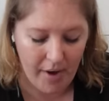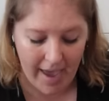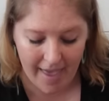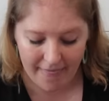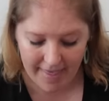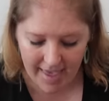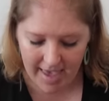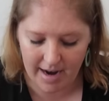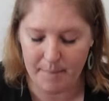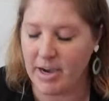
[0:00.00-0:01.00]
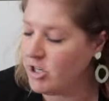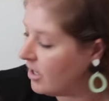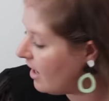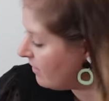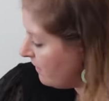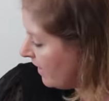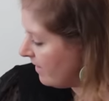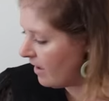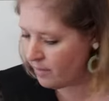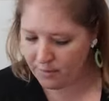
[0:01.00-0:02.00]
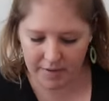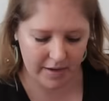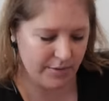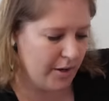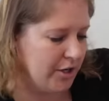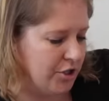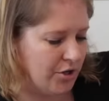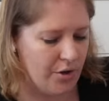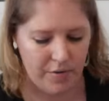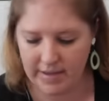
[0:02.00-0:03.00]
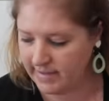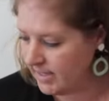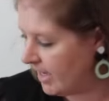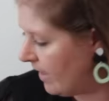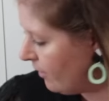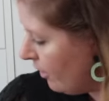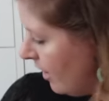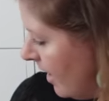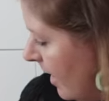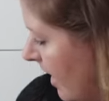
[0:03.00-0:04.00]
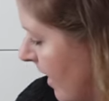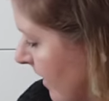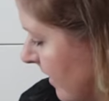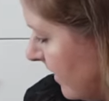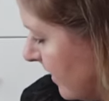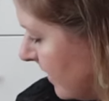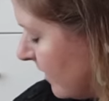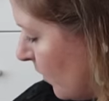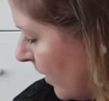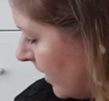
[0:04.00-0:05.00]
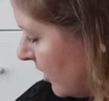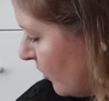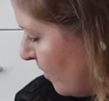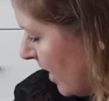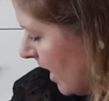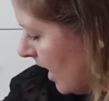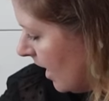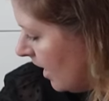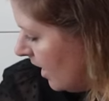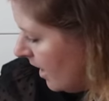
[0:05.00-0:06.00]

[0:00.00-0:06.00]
Okay, and then I'm actually gonna have to find the other thing so I can show you these together. This is going to be